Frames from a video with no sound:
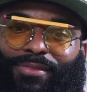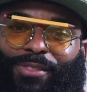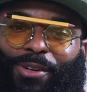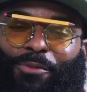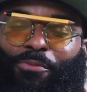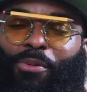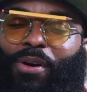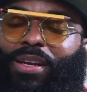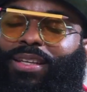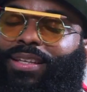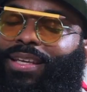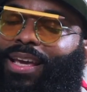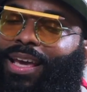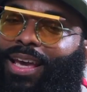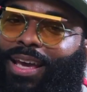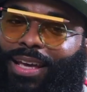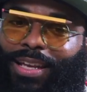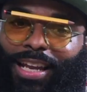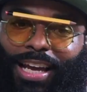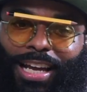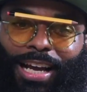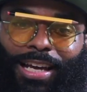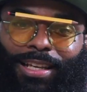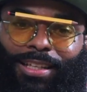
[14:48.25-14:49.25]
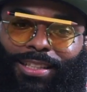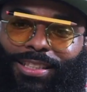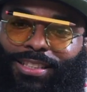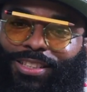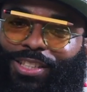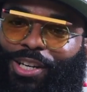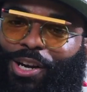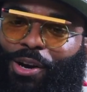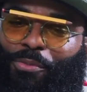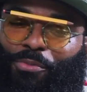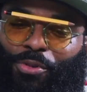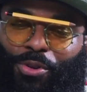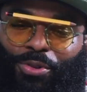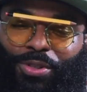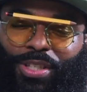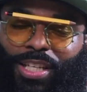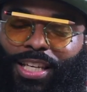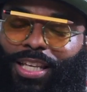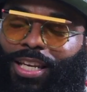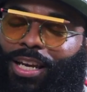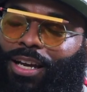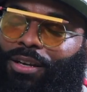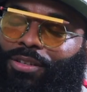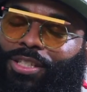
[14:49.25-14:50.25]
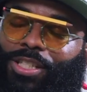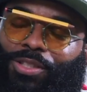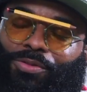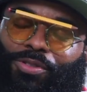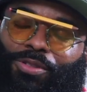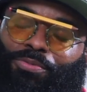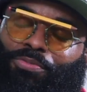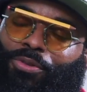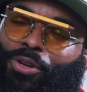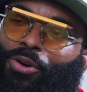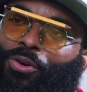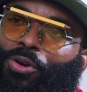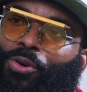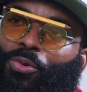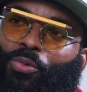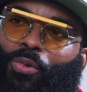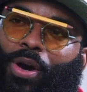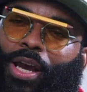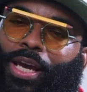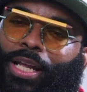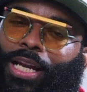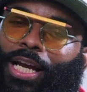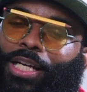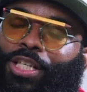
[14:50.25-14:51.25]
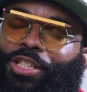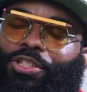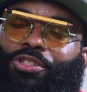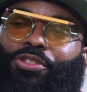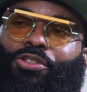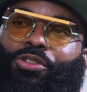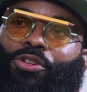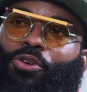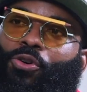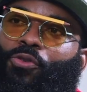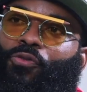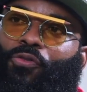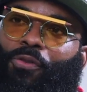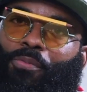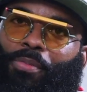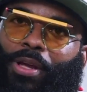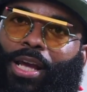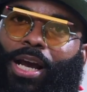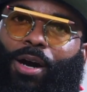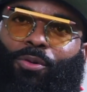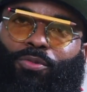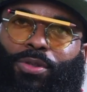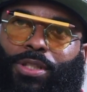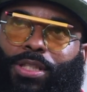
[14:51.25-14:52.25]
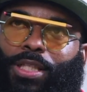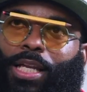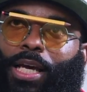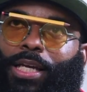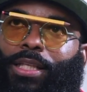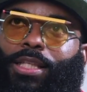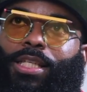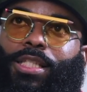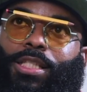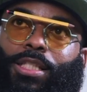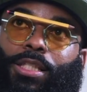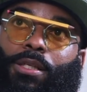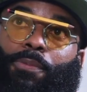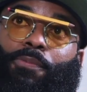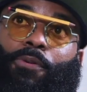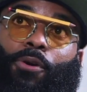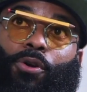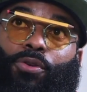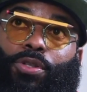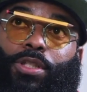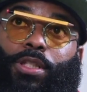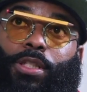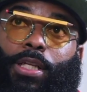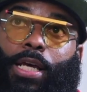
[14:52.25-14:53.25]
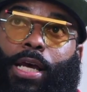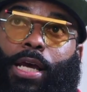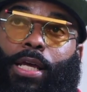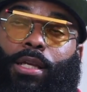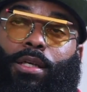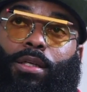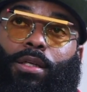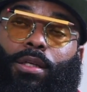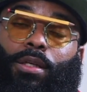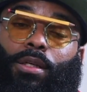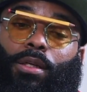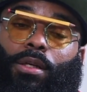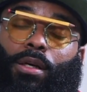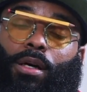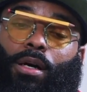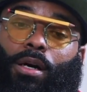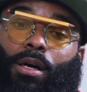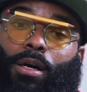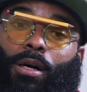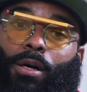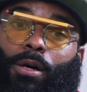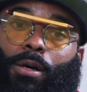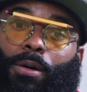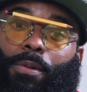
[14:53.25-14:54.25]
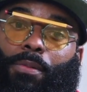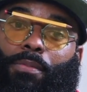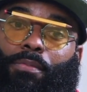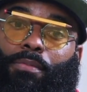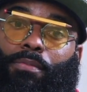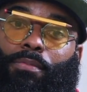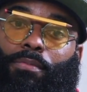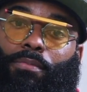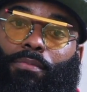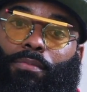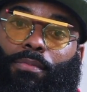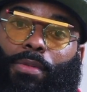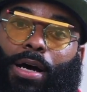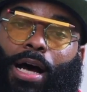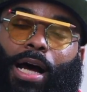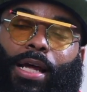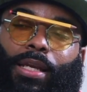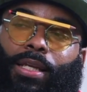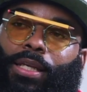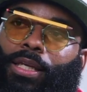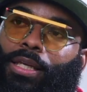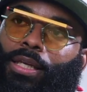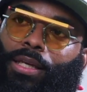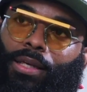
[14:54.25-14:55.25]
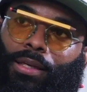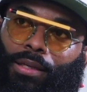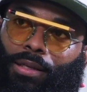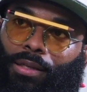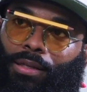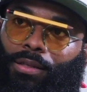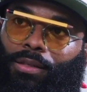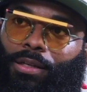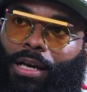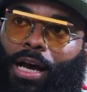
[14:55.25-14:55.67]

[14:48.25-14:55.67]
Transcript: But yeah, like I listened to her music and I just was blown away, and I just knew from there, I was like, this is the person that I need.